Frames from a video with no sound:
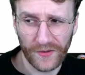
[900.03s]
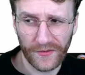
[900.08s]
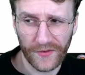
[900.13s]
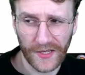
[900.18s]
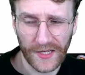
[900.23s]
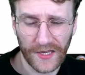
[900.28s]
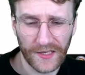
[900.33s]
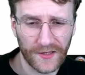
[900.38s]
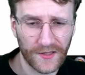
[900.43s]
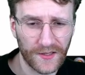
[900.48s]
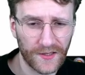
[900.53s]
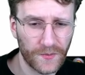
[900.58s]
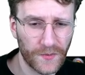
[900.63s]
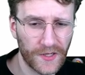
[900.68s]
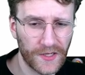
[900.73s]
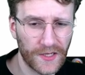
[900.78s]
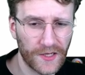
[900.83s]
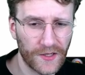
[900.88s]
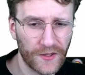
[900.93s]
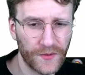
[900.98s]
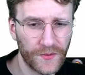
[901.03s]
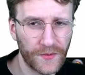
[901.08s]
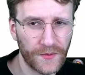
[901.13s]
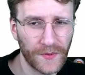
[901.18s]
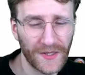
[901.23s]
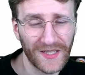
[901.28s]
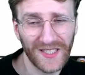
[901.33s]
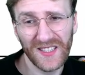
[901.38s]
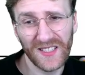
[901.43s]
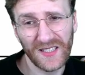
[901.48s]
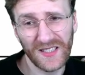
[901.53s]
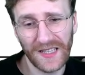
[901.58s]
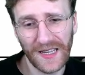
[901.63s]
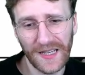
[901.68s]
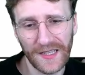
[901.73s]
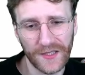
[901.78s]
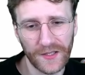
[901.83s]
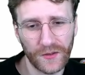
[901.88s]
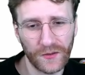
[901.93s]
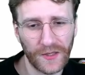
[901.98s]
I kept this by now, but it's
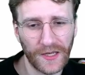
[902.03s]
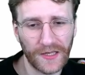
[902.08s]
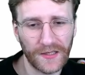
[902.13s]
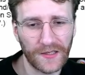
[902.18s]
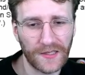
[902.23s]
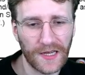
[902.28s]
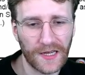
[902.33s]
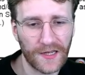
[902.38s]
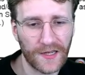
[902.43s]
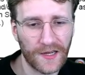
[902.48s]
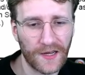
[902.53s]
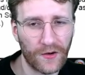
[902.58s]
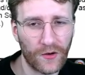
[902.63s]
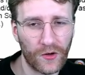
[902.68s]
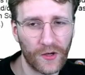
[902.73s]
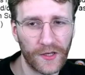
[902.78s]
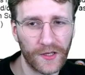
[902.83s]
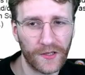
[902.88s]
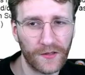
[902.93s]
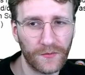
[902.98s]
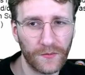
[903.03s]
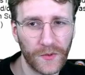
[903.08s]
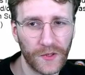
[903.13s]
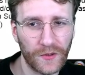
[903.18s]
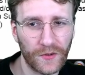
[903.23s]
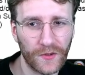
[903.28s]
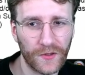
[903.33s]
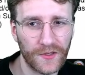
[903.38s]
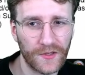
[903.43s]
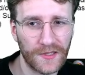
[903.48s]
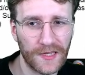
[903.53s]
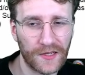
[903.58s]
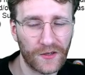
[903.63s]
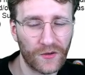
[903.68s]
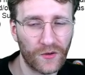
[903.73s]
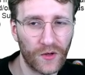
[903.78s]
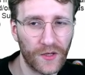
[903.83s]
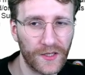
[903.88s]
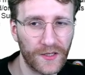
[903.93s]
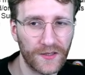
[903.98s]
nice to get a Dark Howling because Dark
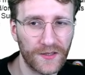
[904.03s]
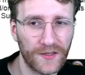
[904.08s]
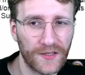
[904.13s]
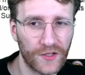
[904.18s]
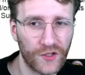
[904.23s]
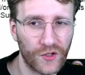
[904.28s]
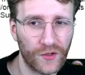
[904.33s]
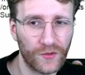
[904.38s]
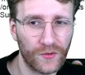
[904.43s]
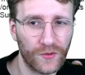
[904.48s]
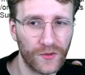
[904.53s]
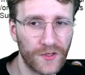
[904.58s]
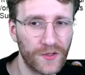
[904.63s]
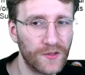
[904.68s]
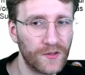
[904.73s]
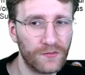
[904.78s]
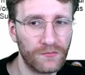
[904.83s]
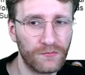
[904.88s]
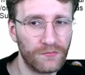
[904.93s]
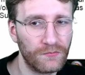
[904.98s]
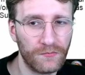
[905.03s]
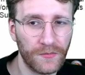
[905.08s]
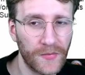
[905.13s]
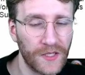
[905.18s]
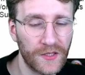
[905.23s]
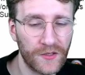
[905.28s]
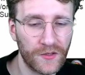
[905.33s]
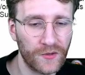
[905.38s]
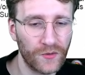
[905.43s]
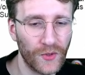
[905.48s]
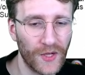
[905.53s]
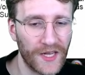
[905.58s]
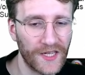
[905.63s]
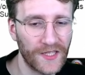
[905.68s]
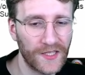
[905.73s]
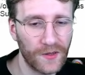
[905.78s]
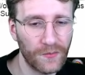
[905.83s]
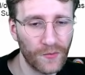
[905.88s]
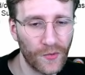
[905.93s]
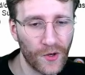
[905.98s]
Howling is such a good mid to late
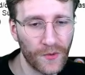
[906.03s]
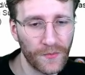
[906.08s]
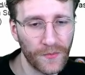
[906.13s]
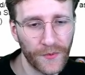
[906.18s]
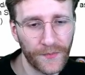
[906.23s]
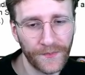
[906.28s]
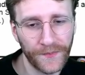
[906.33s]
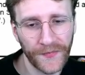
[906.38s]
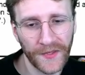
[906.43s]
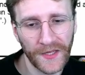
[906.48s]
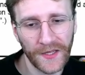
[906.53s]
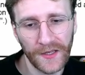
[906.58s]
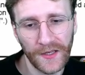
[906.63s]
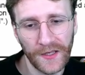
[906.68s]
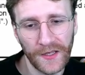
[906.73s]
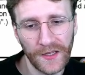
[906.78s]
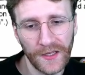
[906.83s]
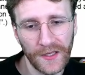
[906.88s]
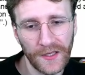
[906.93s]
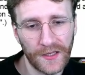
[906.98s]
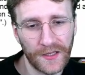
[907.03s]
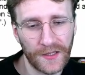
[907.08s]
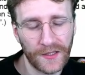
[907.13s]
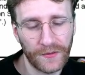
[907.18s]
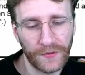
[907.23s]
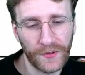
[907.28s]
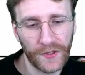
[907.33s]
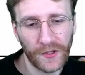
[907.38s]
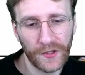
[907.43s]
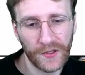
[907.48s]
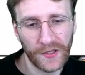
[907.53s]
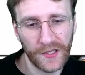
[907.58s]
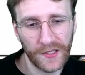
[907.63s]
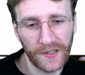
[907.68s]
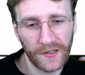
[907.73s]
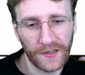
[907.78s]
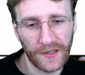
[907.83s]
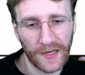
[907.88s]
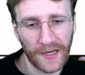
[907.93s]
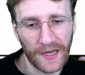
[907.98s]
game bomb. We got a
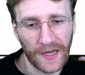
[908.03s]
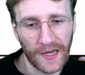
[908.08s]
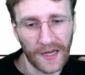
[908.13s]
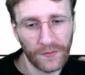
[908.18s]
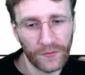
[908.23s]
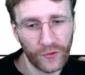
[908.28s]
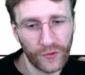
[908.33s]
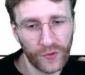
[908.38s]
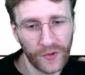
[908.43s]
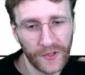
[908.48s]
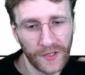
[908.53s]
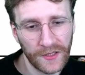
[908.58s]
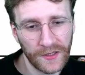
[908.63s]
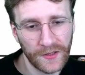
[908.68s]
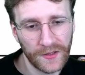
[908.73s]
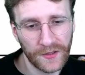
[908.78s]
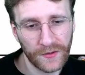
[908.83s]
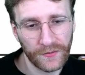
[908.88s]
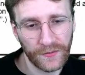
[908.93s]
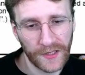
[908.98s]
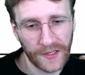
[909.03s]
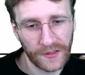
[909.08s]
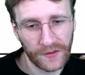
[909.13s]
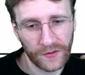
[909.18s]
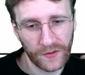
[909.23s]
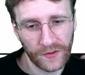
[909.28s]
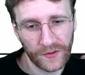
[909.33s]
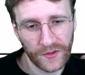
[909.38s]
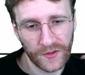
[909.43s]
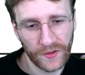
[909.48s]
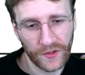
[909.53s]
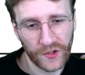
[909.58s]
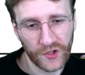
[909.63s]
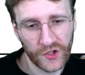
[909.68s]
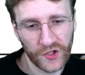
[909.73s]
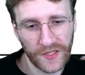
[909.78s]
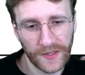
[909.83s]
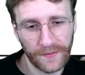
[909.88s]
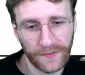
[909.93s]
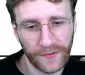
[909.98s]
hidden armory, so we could
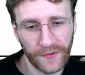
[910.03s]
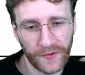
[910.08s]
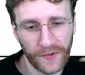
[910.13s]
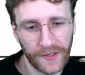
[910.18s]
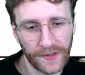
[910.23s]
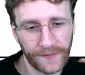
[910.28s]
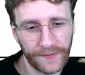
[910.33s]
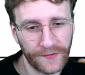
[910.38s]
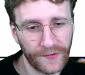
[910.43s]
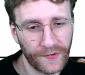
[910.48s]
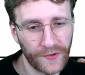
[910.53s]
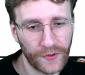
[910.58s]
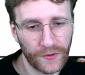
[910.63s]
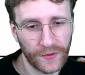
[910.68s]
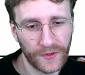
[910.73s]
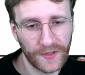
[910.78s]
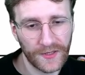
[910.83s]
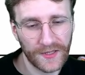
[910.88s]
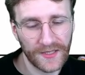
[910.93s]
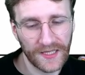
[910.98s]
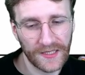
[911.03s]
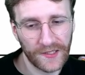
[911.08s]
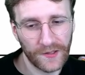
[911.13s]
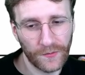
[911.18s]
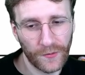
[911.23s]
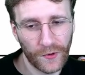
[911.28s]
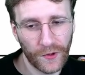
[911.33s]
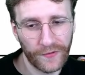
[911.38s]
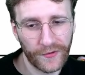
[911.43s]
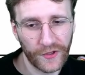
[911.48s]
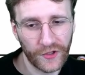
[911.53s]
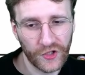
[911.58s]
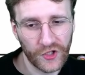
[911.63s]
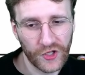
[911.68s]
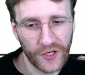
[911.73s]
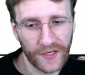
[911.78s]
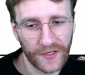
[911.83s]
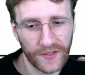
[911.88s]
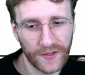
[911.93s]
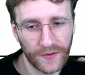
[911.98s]
search something. We could set the morphing
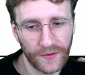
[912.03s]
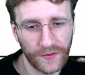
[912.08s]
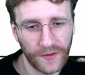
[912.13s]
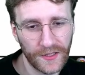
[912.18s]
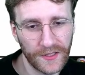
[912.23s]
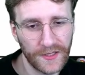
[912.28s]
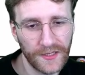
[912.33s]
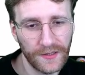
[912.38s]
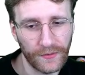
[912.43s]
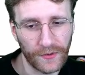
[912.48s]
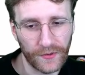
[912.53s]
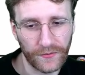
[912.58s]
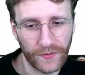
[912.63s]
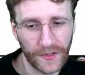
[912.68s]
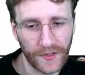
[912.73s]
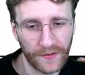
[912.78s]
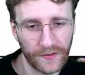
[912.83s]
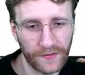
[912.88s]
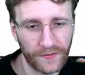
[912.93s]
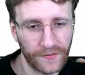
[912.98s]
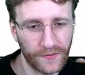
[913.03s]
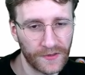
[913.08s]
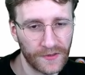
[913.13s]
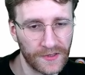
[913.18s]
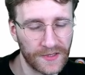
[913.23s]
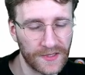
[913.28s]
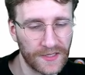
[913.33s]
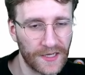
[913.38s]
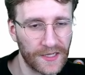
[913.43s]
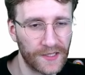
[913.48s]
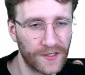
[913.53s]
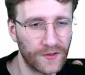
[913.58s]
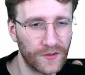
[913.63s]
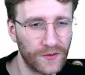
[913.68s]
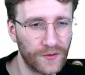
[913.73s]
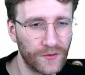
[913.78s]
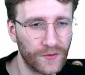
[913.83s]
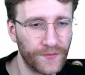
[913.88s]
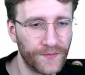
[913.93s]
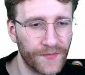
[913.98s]
jar. So let's see what we are deciding to
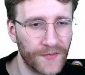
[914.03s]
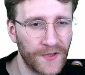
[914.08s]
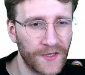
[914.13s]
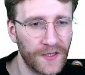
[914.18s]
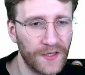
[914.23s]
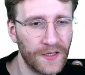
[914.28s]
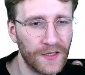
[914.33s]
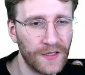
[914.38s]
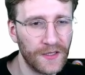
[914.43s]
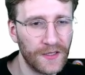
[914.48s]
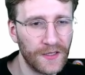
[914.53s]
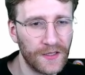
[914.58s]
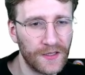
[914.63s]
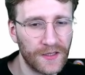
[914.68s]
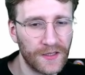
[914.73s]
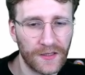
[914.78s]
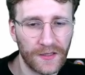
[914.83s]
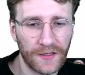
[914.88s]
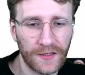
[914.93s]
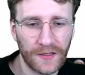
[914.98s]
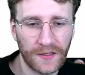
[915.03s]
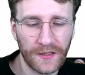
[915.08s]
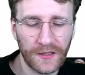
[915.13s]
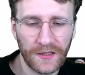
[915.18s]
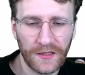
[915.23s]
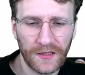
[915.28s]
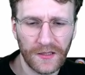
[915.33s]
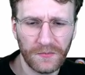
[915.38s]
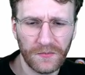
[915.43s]
do. I